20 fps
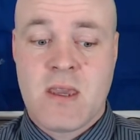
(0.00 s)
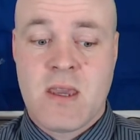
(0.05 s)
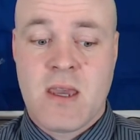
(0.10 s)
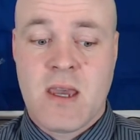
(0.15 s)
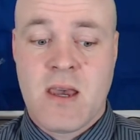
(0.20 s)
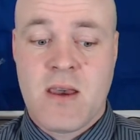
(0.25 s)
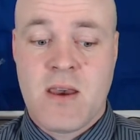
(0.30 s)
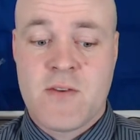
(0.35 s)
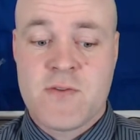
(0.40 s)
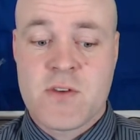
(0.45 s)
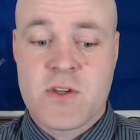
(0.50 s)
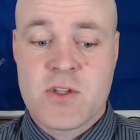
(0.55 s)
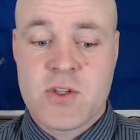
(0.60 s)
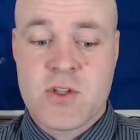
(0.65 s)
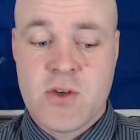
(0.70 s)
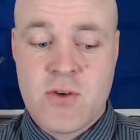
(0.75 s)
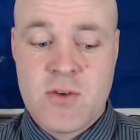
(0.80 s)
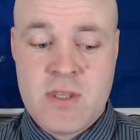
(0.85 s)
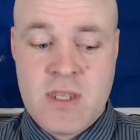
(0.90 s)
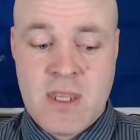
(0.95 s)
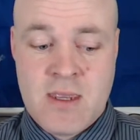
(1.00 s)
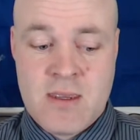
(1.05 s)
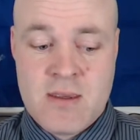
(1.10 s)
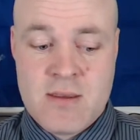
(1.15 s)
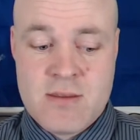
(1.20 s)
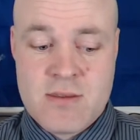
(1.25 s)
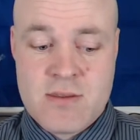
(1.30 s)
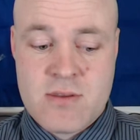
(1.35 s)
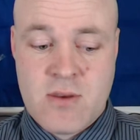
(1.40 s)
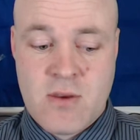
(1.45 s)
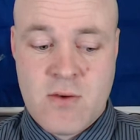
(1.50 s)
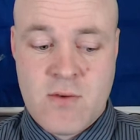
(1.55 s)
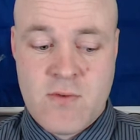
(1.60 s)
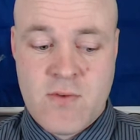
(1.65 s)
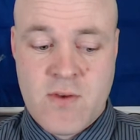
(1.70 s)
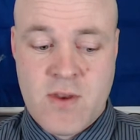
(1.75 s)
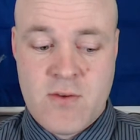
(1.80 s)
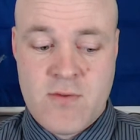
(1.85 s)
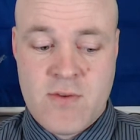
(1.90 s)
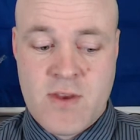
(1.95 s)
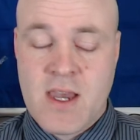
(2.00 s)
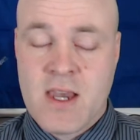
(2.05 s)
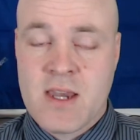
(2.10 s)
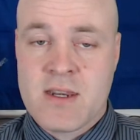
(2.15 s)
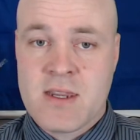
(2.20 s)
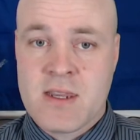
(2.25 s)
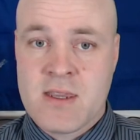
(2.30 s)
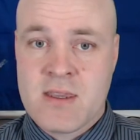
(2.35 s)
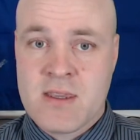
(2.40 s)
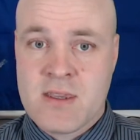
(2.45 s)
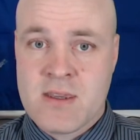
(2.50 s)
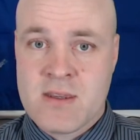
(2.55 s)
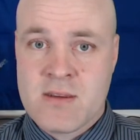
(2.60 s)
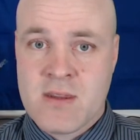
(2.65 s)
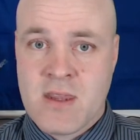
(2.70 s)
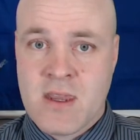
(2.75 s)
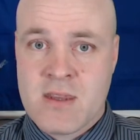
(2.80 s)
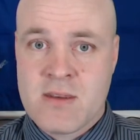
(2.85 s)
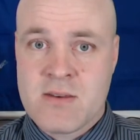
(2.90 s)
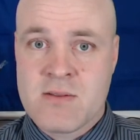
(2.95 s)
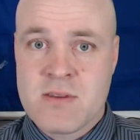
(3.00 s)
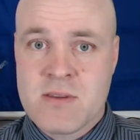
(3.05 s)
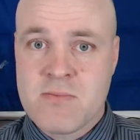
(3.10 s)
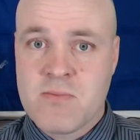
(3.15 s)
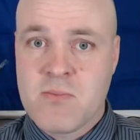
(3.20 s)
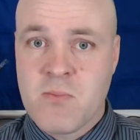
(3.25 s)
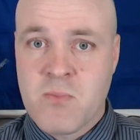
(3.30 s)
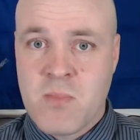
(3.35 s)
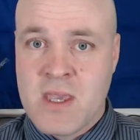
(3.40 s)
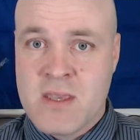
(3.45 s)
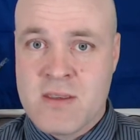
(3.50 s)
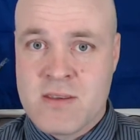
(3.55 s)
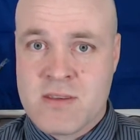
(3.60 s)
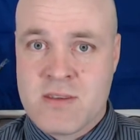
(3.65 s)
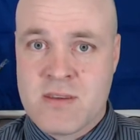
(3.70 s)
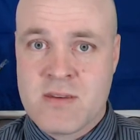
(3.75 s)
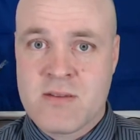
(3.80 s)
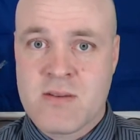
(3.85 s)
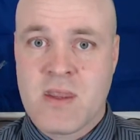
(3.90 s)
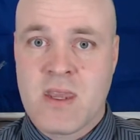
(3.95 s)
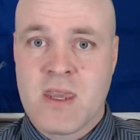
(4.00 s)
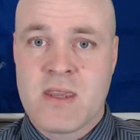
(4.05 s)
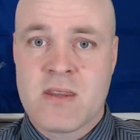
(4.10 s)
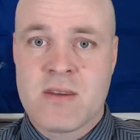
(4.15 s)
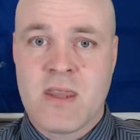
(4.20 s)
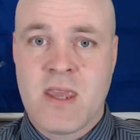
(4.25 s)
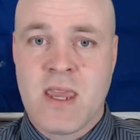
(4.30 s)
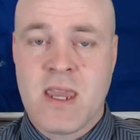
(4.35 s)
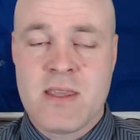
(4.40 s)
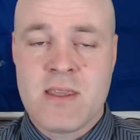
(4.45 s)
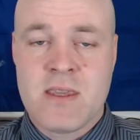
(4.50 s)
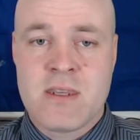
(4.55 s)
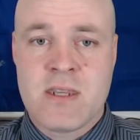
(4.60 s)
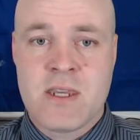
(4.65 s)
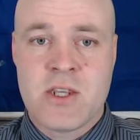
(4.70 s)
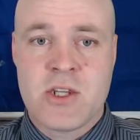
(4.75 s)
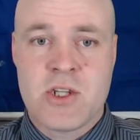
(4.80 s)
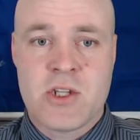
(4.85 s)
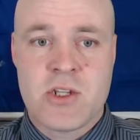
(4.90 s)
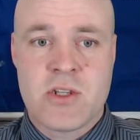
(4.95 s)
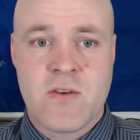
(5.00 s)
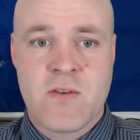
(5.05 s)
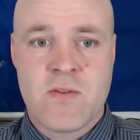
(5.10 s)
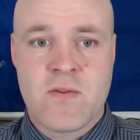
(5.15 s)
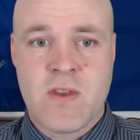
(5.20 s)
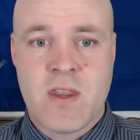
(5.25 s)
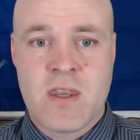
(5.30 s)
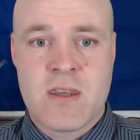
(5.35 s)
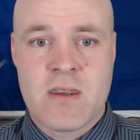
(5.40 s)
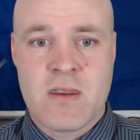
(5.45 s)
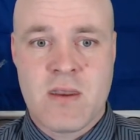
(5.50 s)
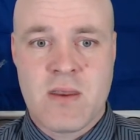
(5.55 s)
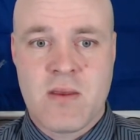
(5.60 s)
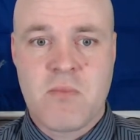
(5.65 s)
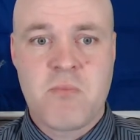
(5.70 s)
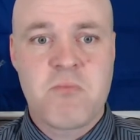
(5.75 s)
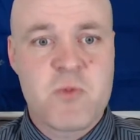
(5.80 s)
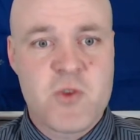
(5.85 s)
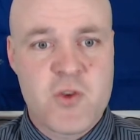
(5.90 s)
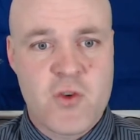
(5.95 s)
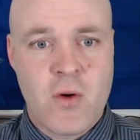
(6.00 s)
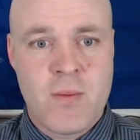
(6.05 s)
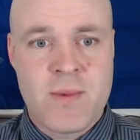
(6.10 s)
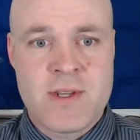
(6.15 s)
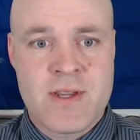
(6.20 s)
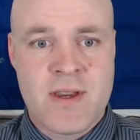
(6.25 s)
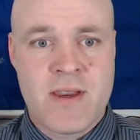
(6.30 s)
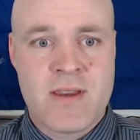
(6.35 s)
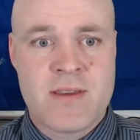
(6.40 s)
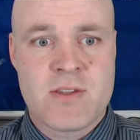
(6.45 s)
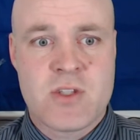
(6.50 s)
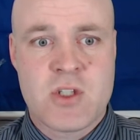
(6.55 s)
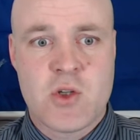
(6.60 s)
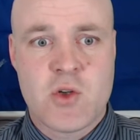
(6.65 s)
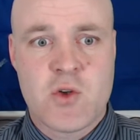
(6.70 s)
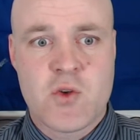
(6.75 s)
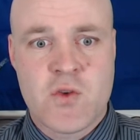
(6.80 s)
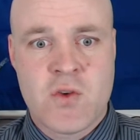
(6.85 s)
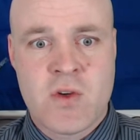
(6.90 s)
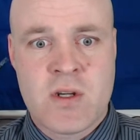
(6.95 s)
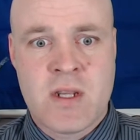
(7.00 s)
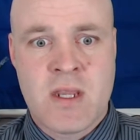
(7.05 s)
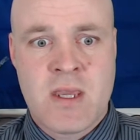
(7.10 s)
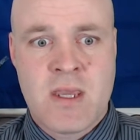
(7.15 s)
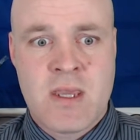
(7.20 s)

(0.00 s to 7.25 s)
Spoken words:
after 2 years of heartache and mess and alienation and traumatized children,